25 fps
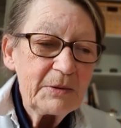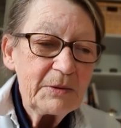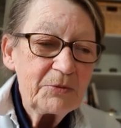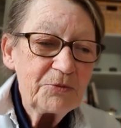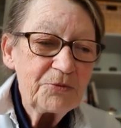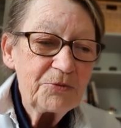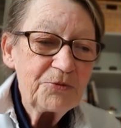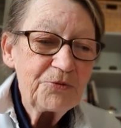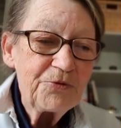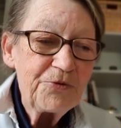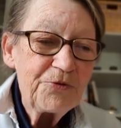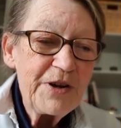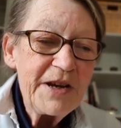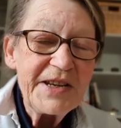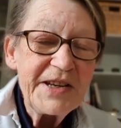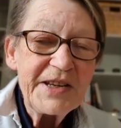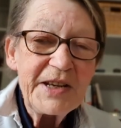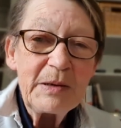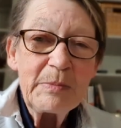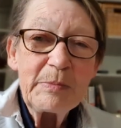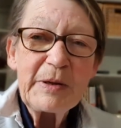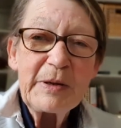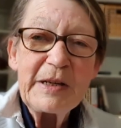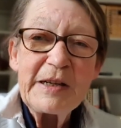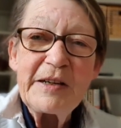
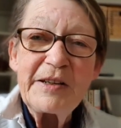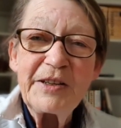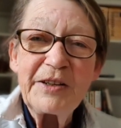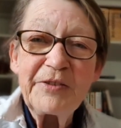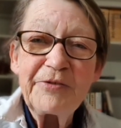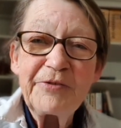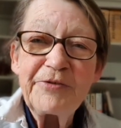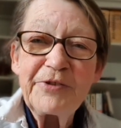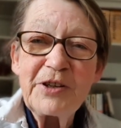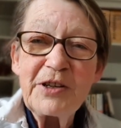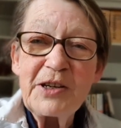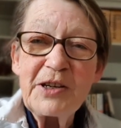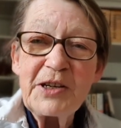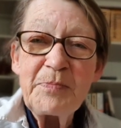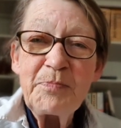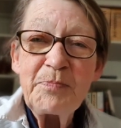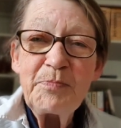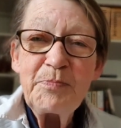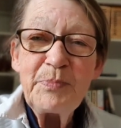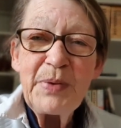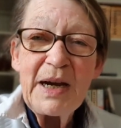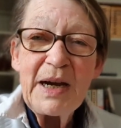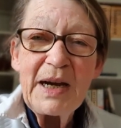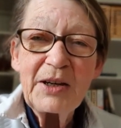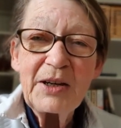reasonably diverse
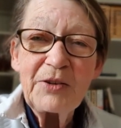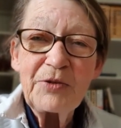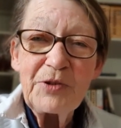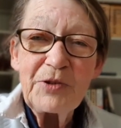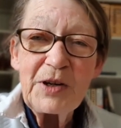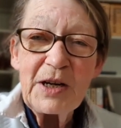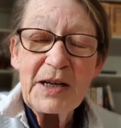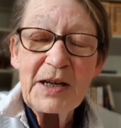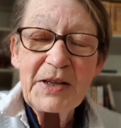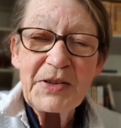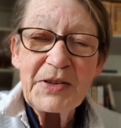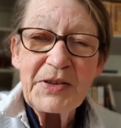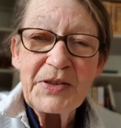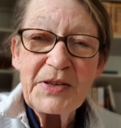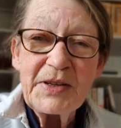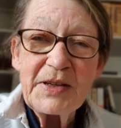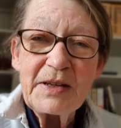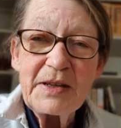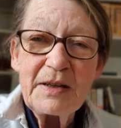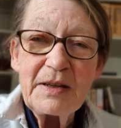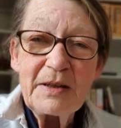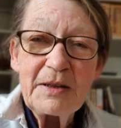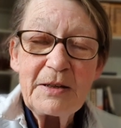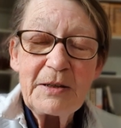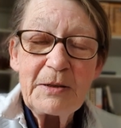backgrounds
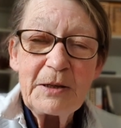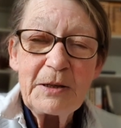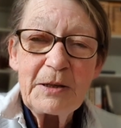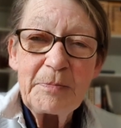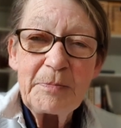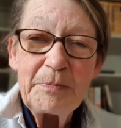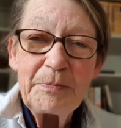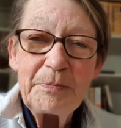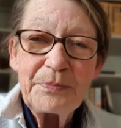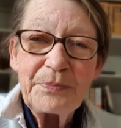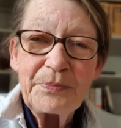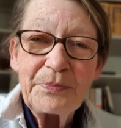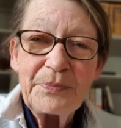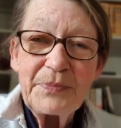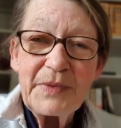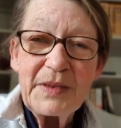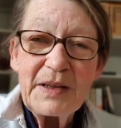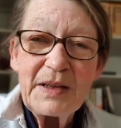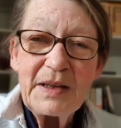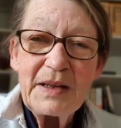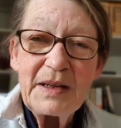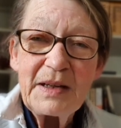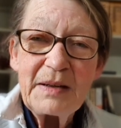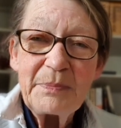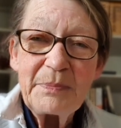and um,
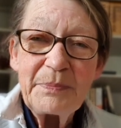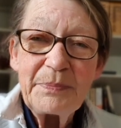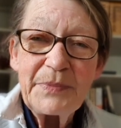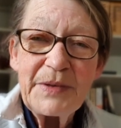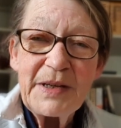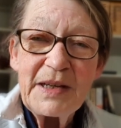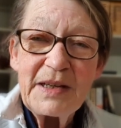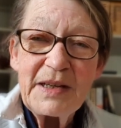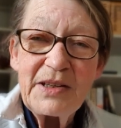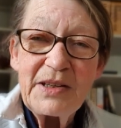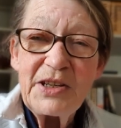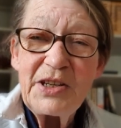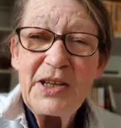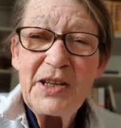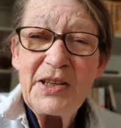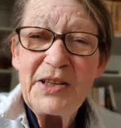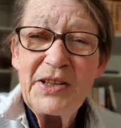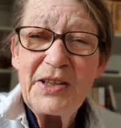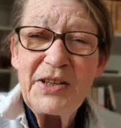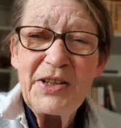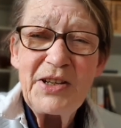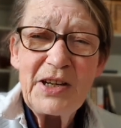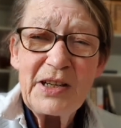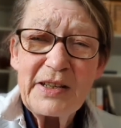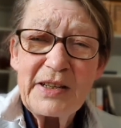it, it's
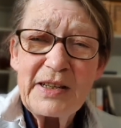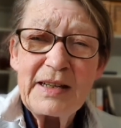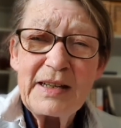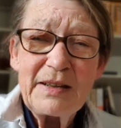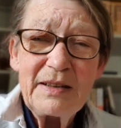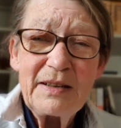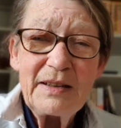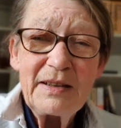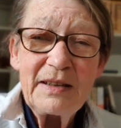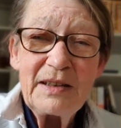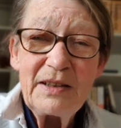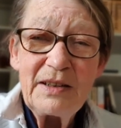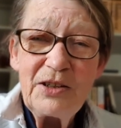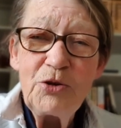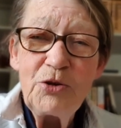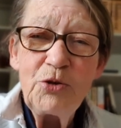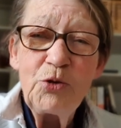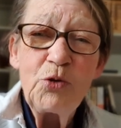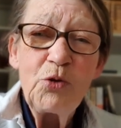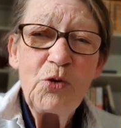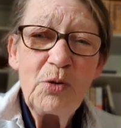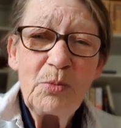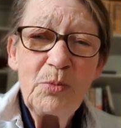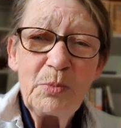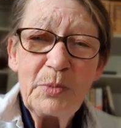just
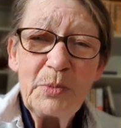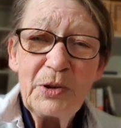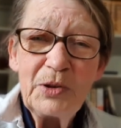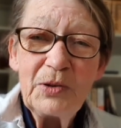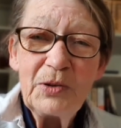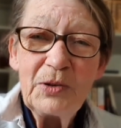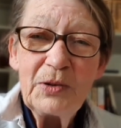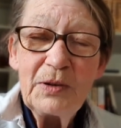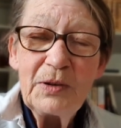normal.